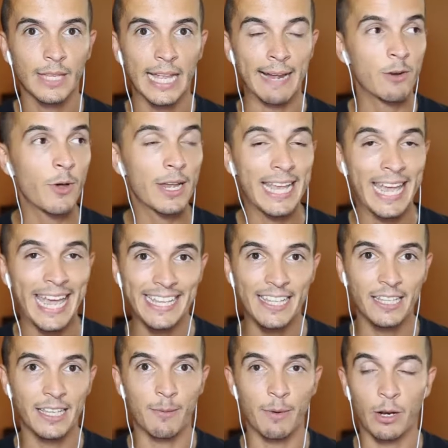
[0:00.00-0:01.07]
Everyone
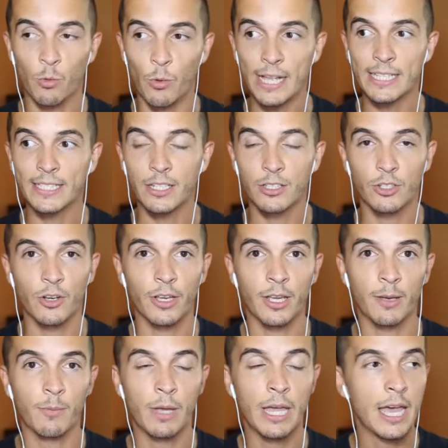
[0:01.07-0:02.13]
hated him. And once I saw
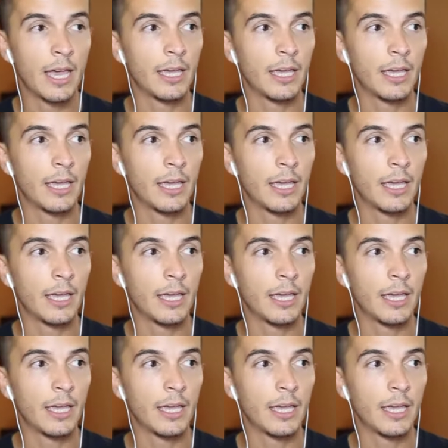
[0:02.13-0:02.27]
him